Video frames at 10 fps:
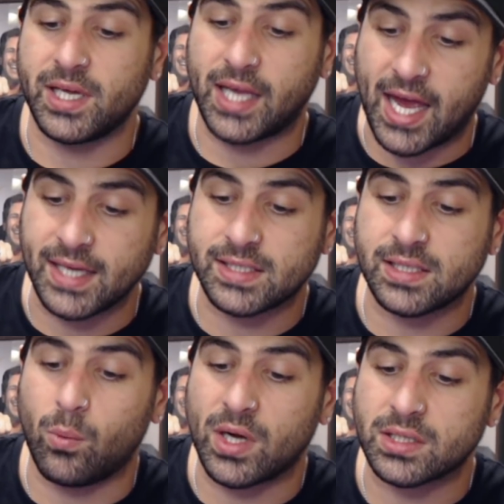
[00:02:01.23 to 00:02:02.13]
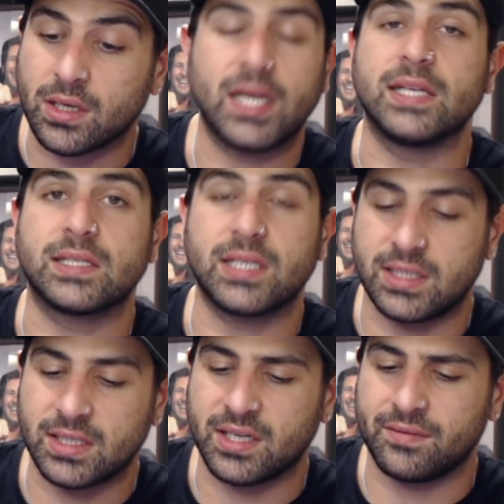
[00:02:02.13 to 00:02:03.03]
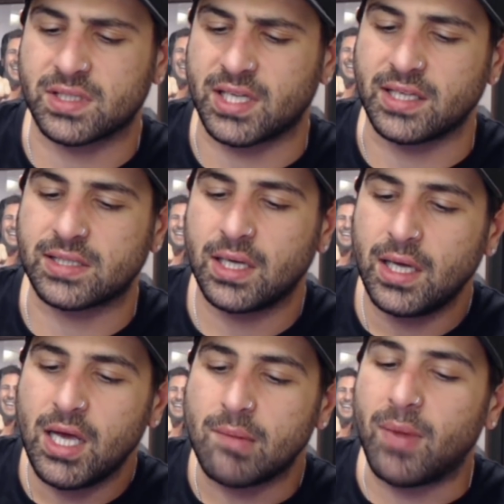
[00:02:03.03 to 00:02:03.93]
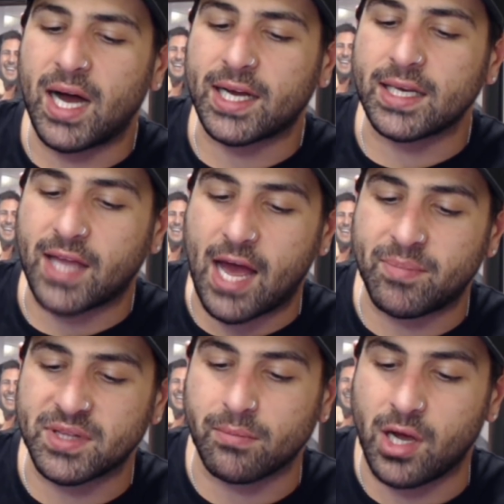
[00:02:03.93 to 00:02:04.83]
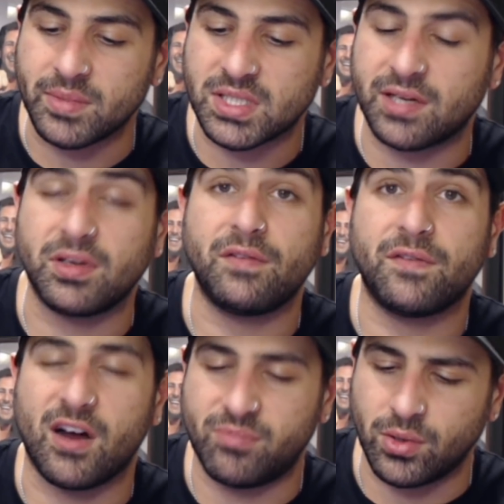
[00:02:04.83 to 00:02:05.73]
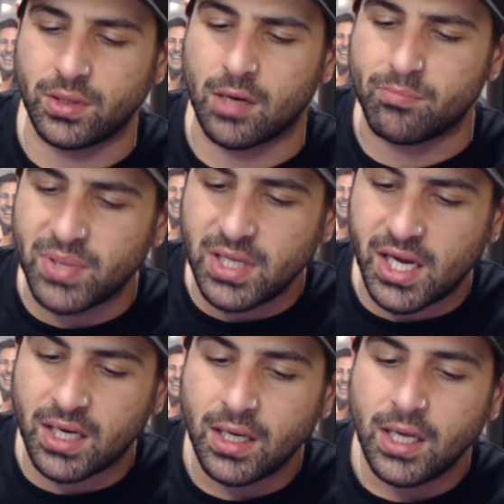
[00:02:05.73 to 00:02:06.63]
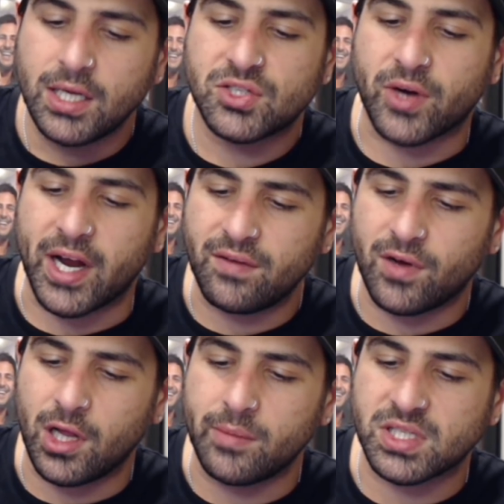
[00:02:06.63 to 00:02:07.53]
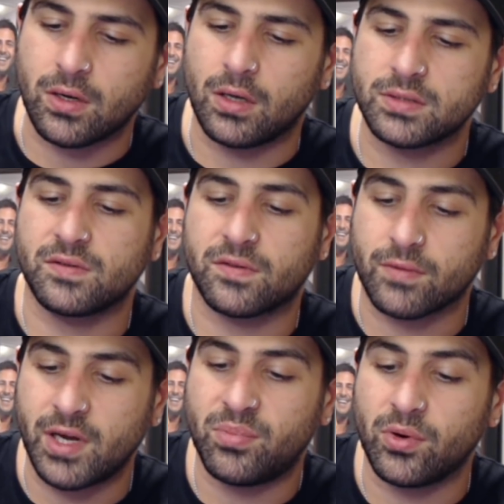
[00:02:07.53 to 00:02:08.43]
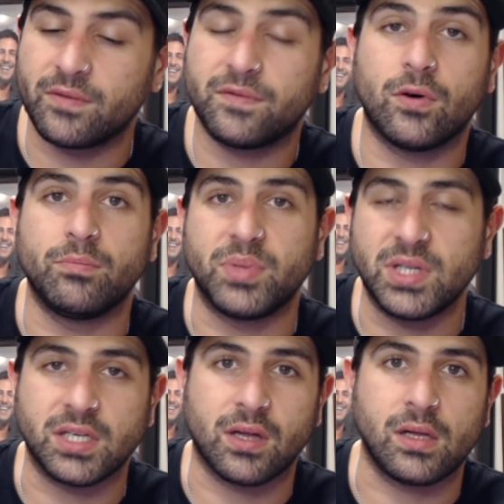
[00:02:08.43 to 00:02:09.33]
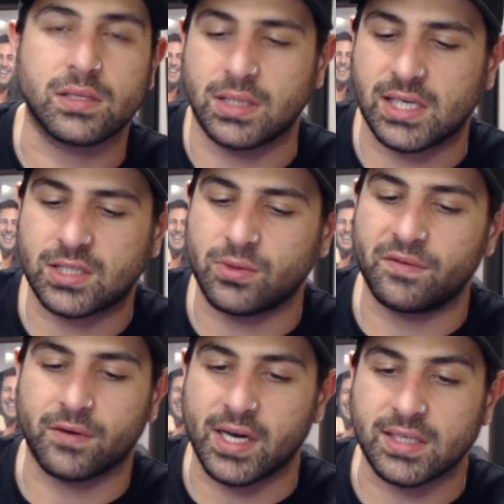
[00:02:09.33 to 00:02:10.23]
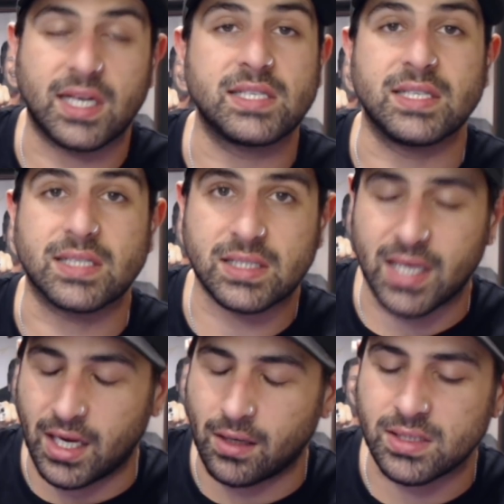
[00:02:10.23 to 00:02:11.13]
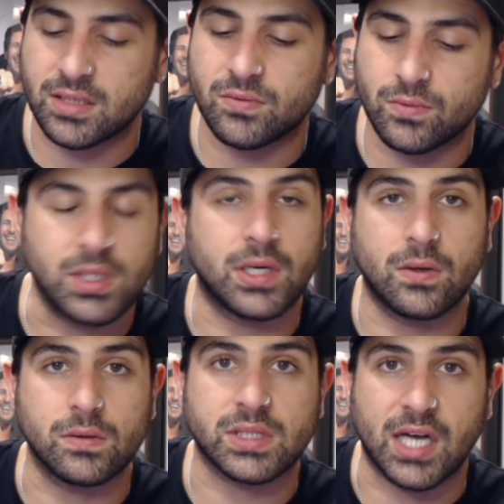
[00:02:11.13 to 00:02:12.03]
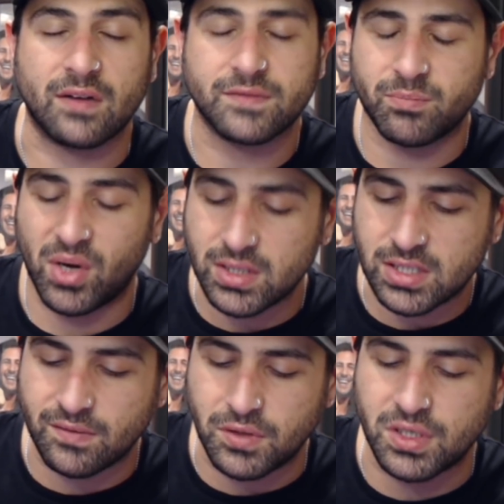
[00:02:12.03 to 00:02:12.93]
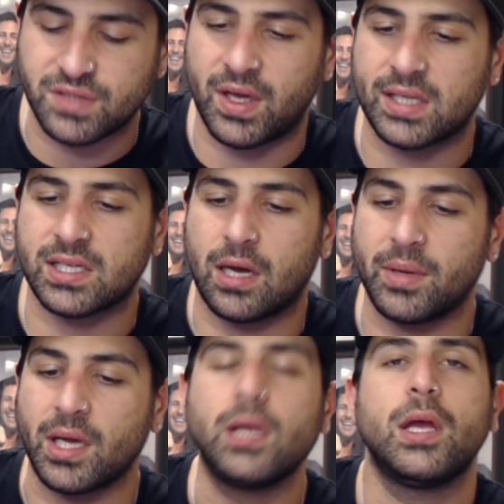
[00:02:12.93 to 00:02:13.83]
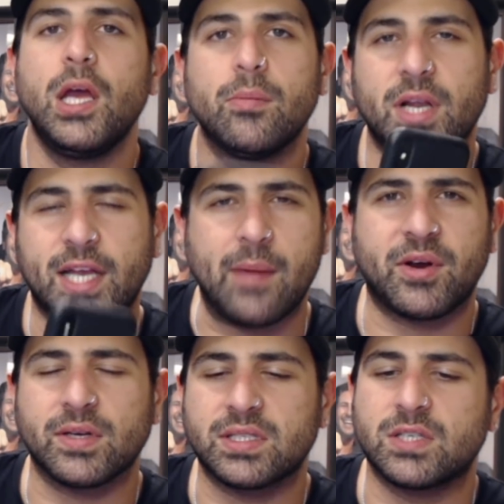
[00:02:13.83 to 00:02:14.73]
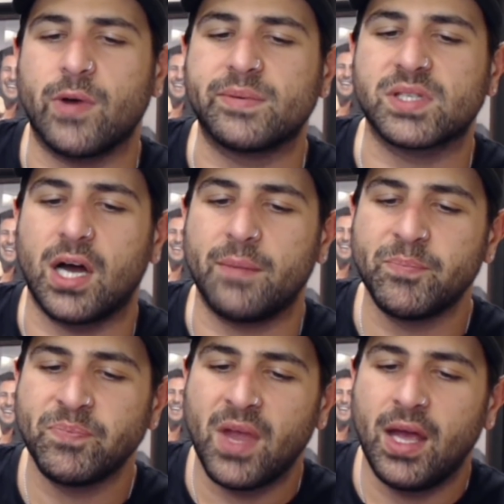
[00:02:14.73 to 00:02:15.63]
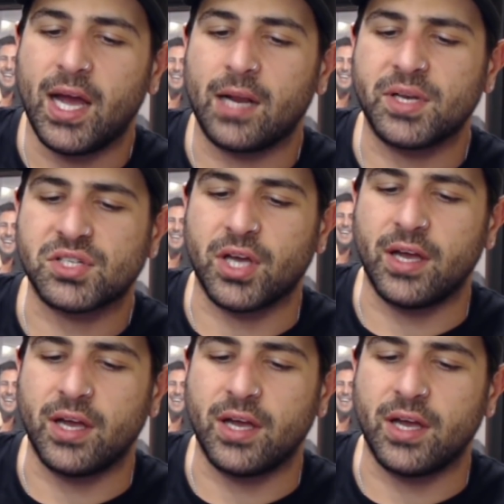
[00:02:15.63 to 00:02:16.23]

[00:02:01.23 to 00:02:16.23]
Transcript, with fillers: again $1.67. Market cap at the moment $75.9 billion. Trading volume has gone to $3.4 billion in the last 24 hours. That is insane, guys. That's really cool stuff. It's positive news for XRP. But I came across this website, and I'm going to show you